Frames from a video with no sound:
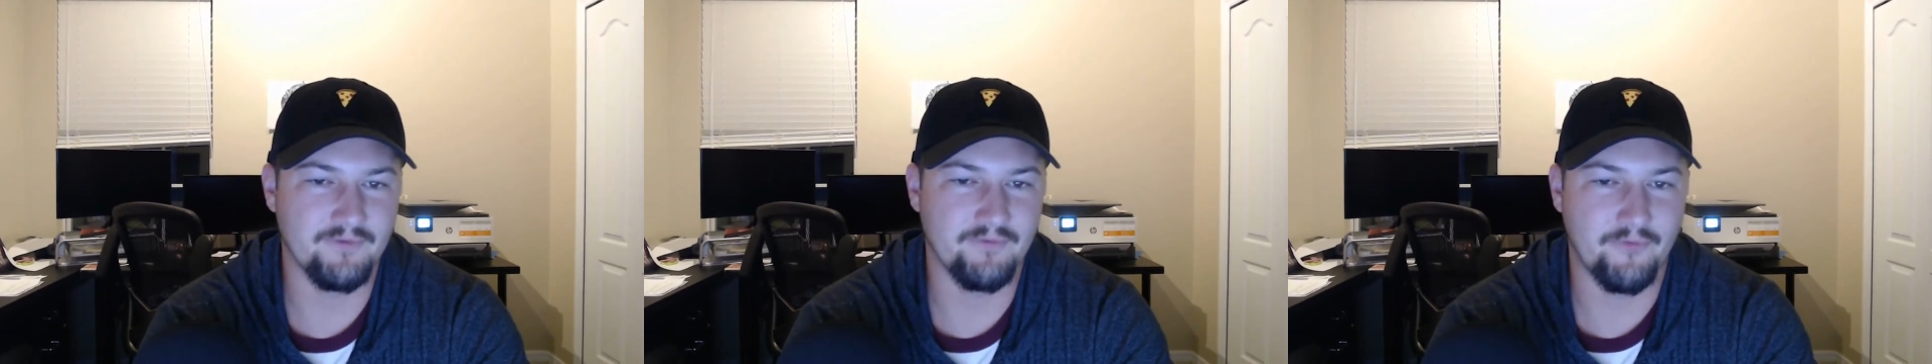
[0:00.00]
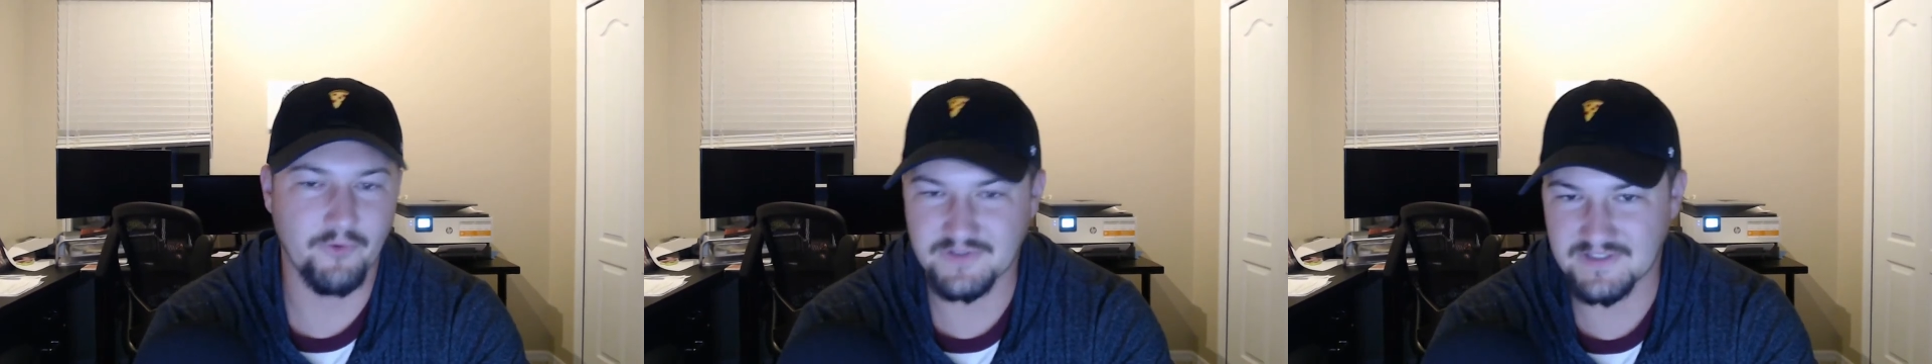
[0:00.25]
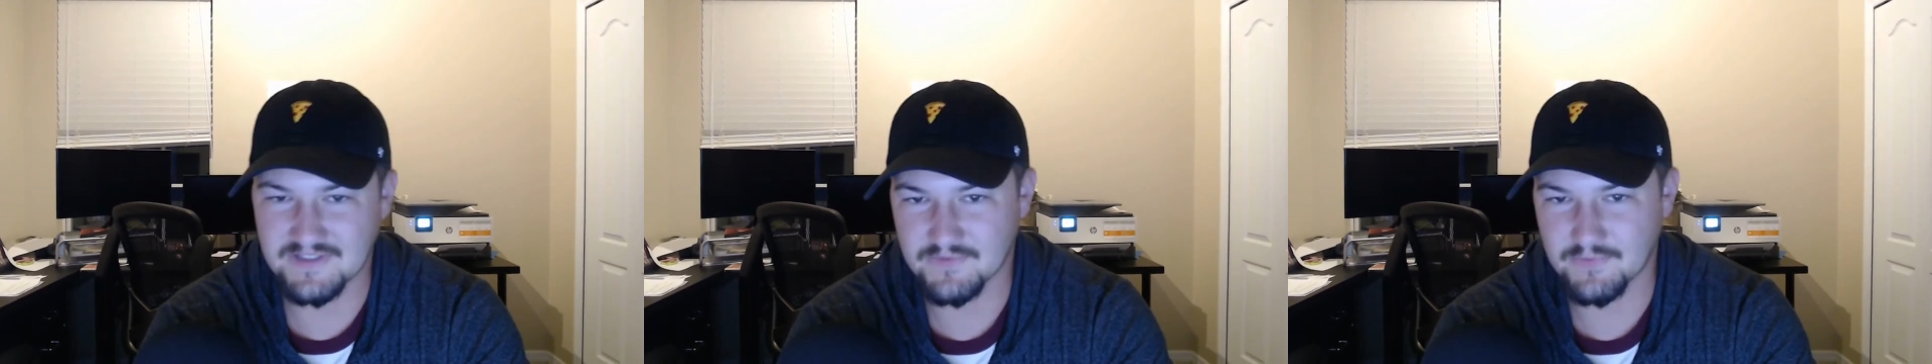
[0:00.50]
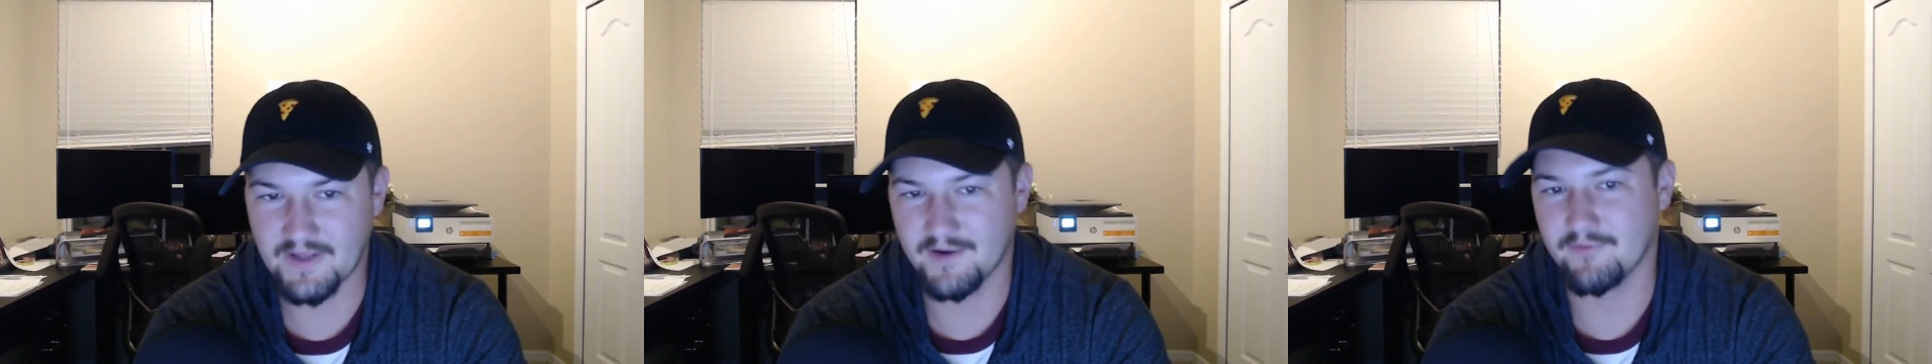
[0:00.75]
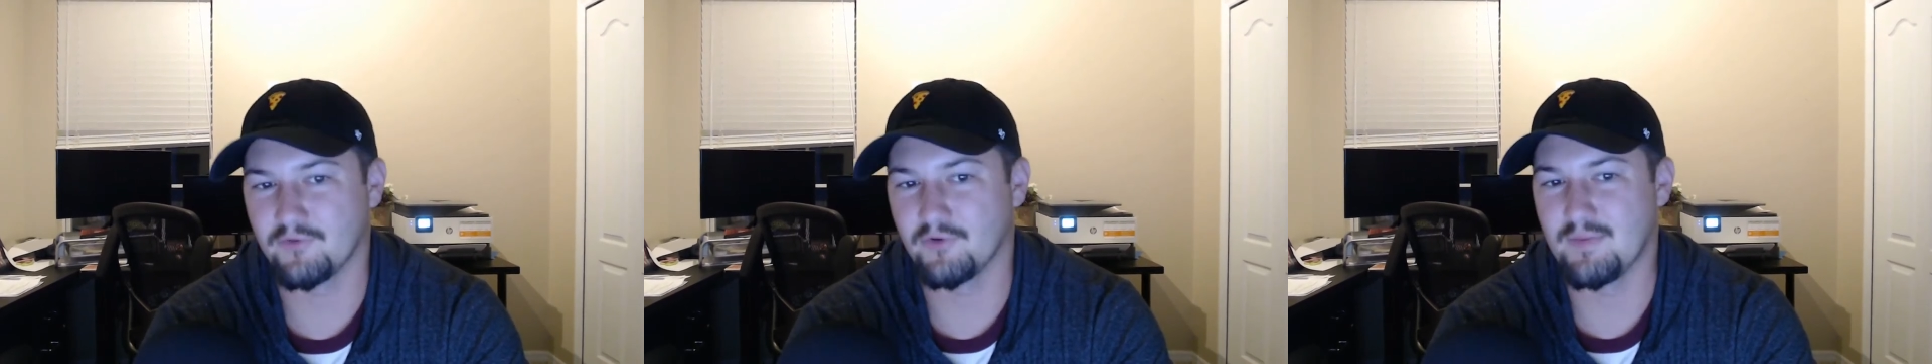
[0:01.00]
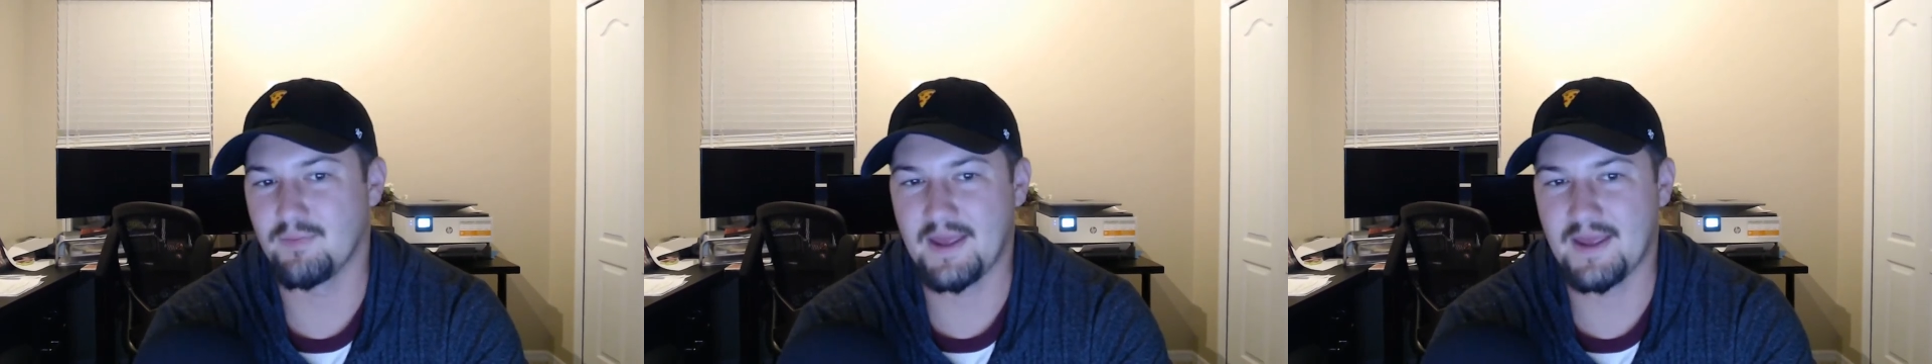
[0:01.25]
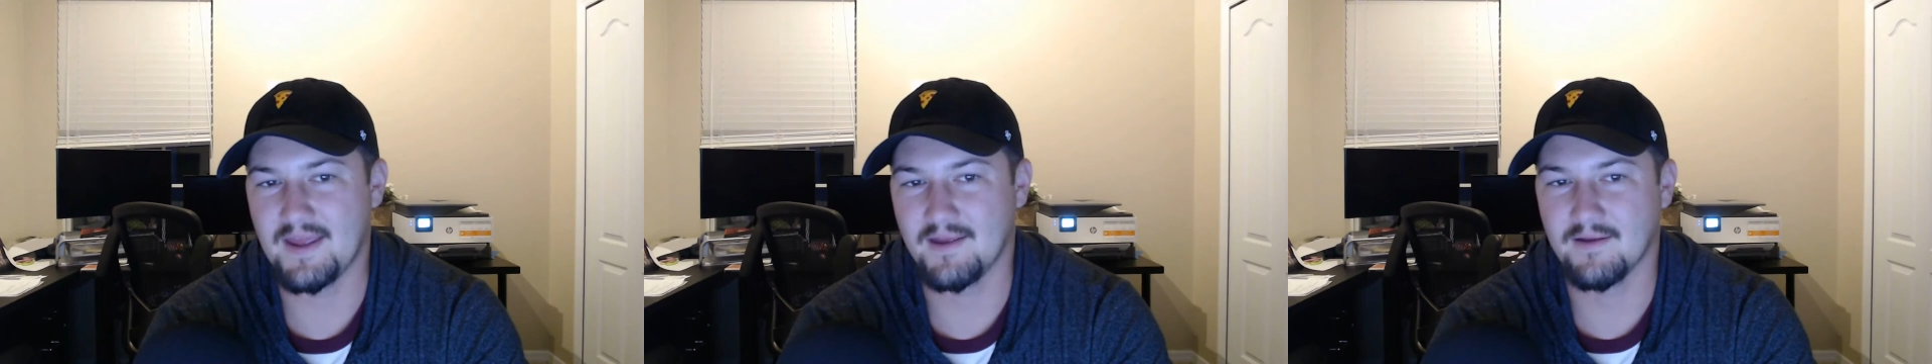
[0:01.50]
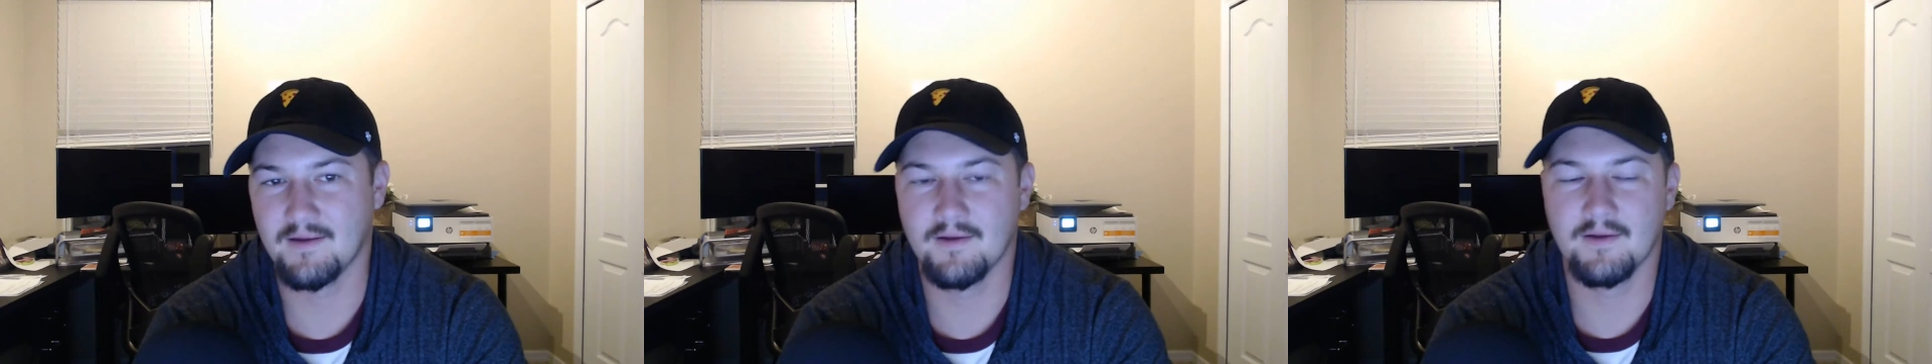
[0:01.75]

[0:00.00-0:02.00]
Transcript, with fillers: forcing his way out of Green Bay.